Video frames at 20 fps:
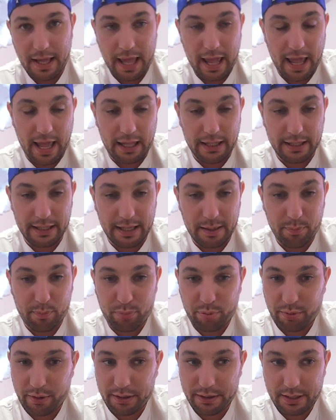And it
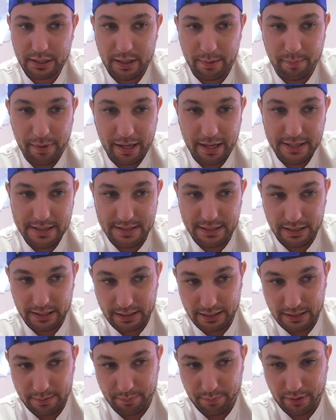printed amazing.
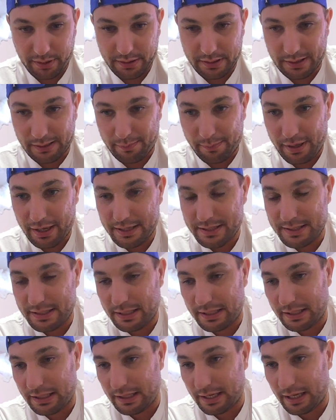It printed
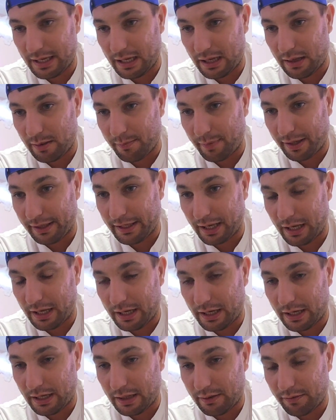amazing. I got
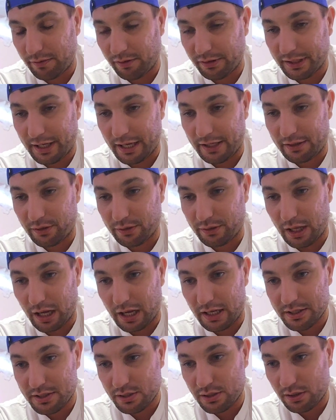a volcano
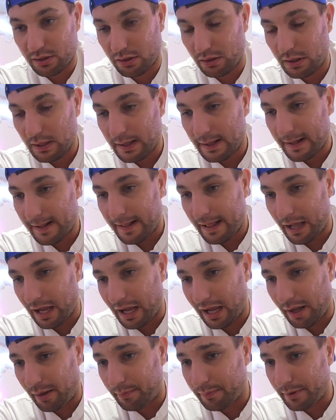nozzle.
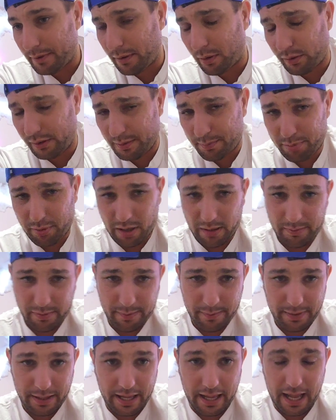The only
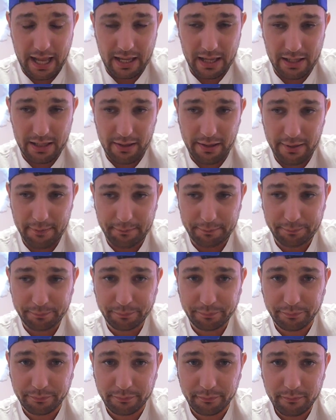problem it had
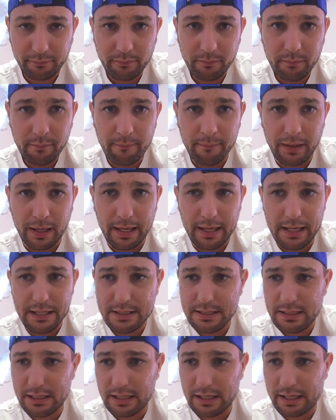
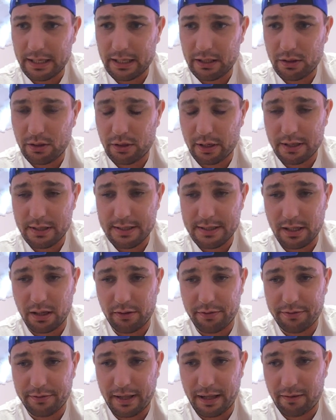is it couldn't
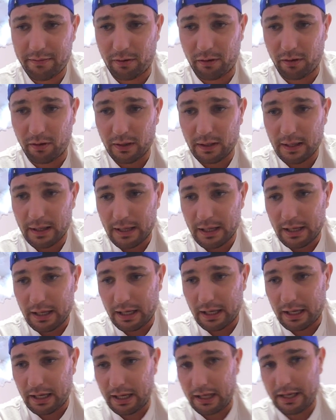self-level.
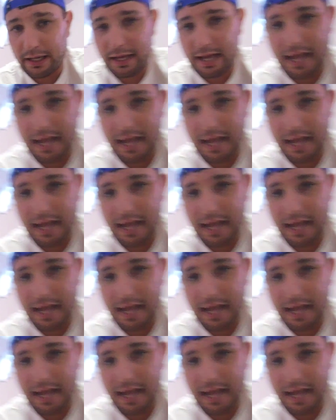It